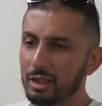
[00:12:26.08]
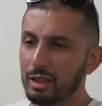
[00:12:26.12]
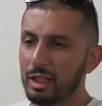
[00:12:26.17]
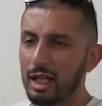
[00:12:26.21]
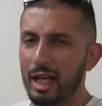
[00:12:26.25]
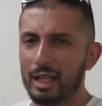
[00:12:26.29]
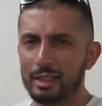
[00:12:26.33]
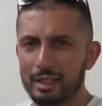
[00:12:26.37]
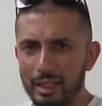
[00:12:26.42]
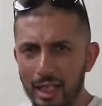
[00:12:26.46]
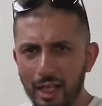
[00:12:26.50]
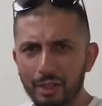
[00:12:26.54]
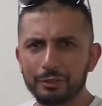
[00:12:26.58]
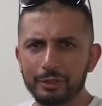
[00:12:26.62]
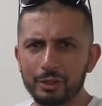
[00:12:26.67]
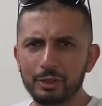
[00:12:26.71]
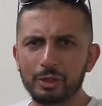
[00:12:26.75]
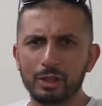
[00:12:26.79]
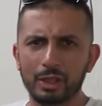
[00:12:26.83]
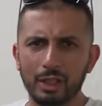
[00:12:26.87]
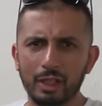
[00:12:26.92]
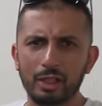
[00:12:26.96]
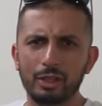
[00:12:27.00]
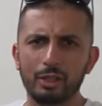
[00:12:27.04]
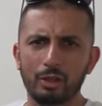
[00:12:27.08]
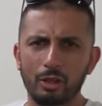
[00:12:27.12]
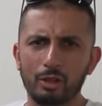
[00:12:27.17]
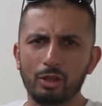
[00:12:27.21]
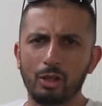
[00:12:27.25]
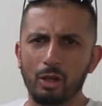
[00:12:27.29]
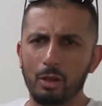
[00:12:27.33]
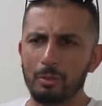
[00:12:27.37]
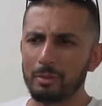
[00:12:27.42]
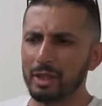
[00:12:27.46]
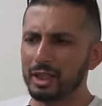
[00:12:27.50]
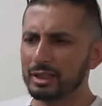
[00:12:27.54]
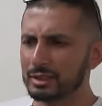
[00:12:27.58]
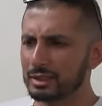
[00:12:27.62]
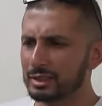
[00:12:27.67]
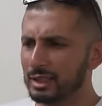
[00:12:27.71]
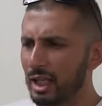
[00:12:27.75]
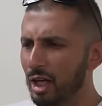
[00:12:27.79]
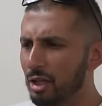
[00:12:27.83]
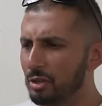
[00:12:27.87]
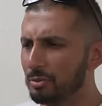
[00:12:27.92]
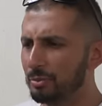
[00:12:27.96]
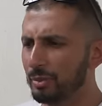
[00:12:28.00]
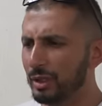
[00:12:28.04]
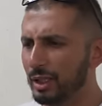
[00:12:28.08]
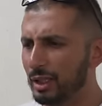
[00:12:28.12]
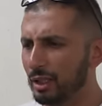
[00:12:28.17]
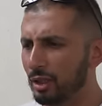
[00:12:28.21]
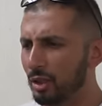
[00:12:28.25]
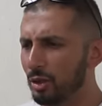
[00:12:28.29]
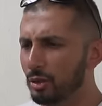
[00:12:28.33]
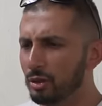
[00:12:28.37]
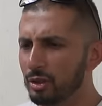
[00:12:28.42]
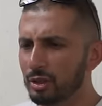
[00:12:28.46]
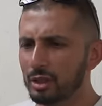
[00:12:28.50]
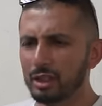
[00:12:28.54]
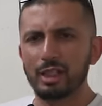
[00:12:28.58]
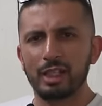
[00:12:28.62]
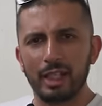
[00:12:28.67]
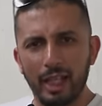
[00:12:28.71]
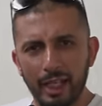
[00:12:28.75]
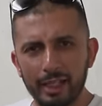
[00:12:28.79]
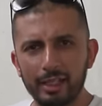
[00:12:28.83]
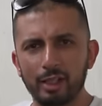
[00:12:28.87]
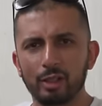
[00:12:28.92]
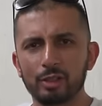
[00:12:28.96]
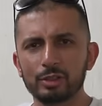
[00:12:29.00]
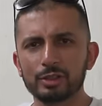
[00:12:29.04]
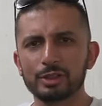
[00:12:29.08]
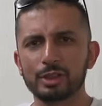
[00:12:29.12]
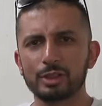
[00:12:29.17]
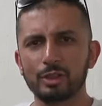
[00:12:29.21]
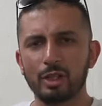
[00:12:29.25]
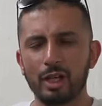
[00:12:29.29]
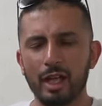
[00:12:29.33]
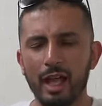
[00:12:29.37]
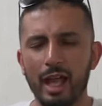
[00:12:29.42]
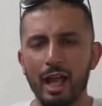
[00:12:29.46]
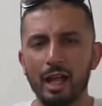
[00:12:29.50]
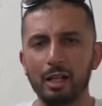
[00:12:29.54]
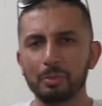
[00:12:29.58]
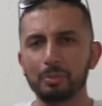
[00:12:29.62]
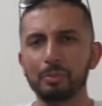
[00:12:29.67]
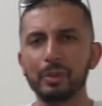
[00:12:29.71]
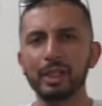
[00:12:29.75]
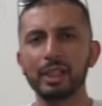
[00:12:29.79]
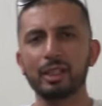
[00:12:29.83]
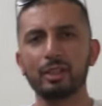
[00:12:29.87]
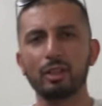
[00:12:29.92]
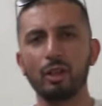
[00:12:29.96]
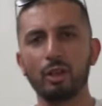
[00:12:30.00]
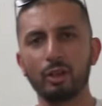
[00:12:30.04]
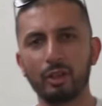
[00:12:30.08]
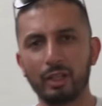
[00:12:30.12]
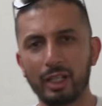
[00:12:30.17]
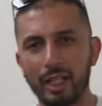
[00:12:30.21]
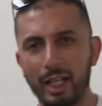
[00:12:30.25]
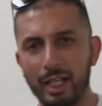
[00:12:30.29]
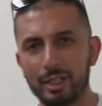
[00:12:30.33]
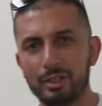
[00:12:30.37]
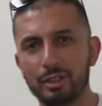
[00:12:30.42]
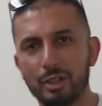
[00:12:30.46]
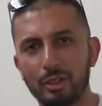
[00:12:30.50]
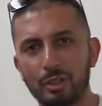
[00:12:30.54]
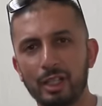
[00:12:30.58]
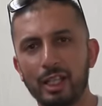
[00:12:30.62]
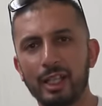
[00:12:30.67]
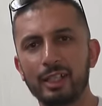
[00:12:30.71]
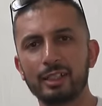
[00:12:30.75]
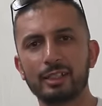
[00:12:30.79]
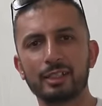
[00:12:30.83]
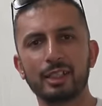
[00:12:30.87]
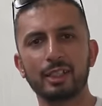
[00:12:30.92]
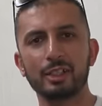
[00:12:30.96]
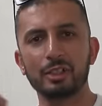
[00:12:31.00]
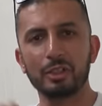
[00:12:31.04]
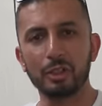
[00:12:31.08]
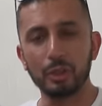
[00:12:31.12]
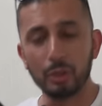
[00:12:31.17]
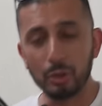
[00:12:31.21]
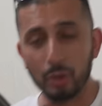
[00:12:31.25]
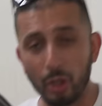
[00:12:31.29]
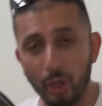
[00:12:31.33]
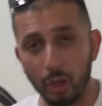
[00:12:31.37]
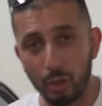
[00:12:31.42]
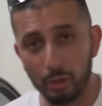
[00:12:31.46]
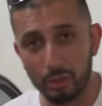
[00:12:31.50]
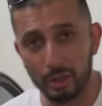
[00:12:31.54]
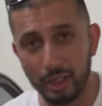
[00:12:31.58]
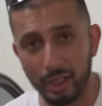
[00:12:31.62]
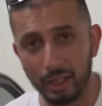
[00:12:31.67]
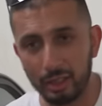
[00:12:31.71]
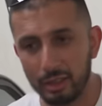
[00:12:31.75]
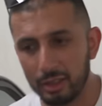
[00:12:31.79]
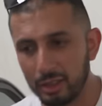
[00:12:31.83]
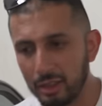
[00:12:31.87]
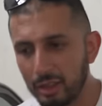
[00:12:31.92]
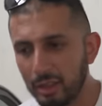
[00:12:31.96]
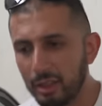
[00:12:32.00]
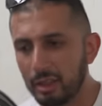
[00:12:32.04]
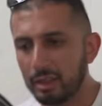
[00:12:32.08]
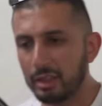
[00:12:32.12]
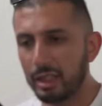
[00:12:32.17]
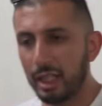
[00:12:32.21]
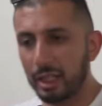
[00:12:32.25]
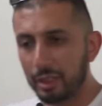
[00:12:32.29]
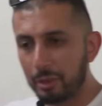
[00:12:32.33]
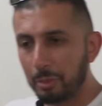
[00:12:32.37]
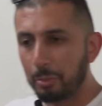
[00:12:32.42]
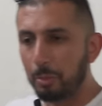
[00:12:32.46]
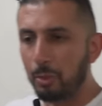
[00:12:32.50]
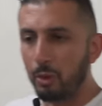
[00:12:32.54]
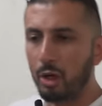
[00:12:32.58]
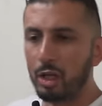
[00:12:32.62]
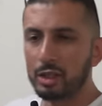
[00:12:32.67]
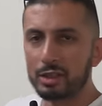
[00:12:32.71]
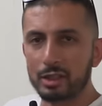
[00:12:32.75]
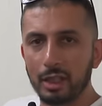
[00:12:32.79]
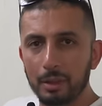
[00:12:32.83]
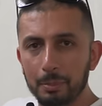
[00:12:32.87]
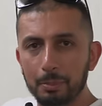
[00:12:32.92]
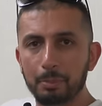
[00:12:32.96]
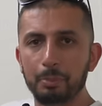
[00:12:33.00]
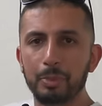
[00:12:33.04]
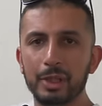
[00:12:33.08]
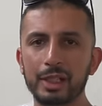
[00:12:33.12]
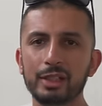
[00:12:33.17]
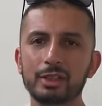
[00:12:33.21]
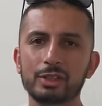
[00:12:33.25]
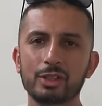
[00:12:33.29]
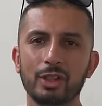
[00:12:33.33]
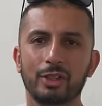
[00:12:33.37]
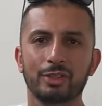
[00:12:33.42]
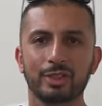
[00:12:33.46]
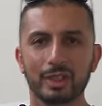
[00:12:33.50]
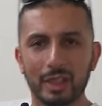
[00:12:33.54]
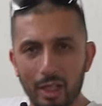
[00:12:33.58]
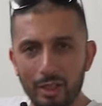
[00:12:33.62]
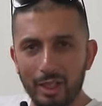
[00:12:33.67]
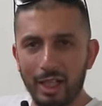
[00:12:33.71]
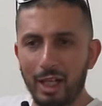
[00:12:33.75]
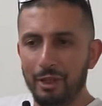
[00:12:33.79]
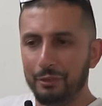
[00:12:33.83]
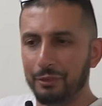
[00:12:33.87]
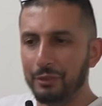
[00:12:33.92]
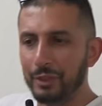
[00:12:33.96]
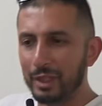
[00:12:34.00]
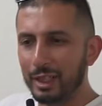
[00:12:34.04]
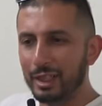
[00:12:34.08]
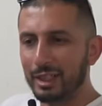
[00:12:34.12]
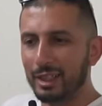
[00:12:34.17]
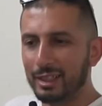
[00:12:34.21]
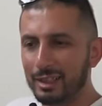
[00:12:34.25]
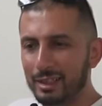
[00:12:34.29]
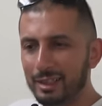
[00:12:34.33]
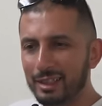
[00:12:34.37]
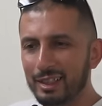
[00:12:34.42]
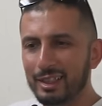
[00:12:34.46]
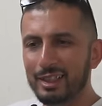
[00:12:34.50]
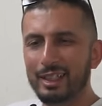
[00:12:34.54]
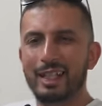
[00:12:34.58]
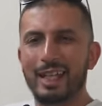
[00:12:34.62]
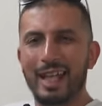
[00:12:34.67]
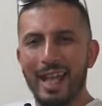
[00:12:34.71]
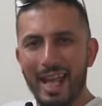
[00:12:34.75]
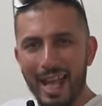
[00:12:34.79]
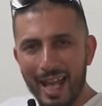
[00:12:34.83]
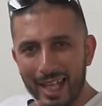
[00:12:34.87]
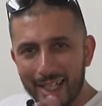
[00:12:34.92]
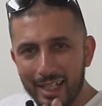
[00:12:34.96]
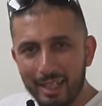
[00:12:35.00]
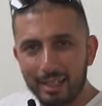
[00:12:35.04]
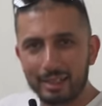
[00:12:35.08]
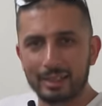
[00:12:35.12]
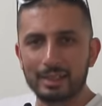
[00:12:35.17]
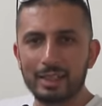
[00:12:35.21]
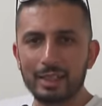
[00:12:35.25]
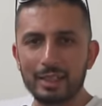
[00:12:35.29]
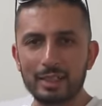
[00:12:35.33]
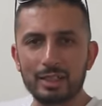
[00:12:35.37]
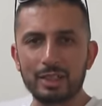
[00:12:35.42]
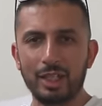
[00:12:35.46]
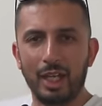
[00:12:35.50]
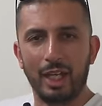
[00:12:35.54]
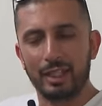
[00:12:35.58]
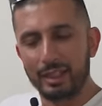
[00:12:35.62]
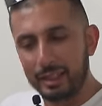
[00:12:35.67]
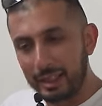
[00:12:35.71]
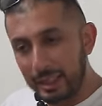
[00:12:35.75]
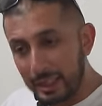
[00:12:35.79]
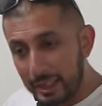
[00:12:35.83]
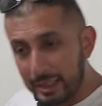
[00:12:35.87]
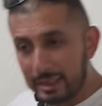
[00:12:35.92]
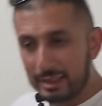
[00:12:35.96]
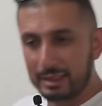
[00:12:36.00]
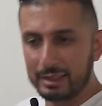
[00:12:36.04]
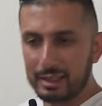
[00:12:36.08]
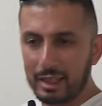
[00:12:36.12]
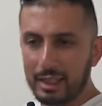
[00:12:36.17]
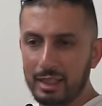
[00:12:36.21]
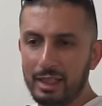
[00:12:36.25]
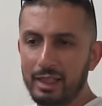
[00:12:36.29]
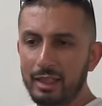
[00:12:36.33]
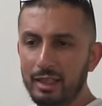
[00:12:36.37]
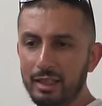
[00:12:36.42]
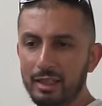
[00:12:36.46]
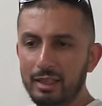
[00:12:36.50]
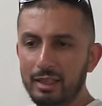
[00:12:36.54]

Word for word: I'd love to hear your comments down below. And also help me congratulate the new owner that's bought a piece of South African heritage and history.